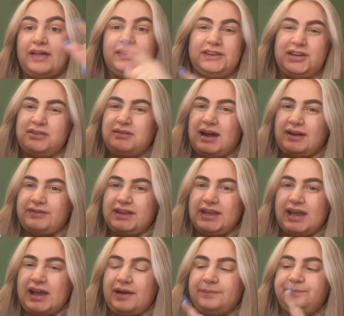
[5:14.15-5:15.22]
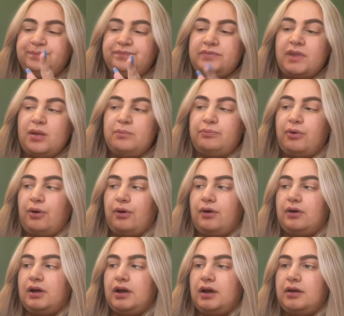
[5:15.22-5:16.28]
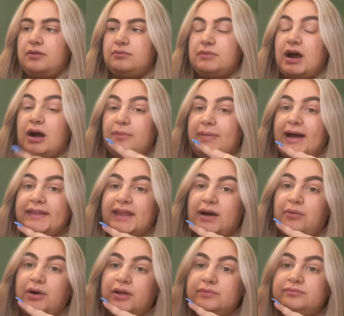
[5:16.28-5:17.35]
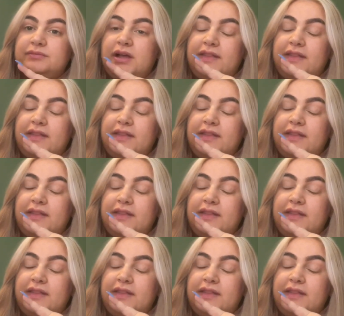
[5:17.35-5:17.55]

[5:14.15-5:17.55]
They don't have it yet, but I'll buy that one.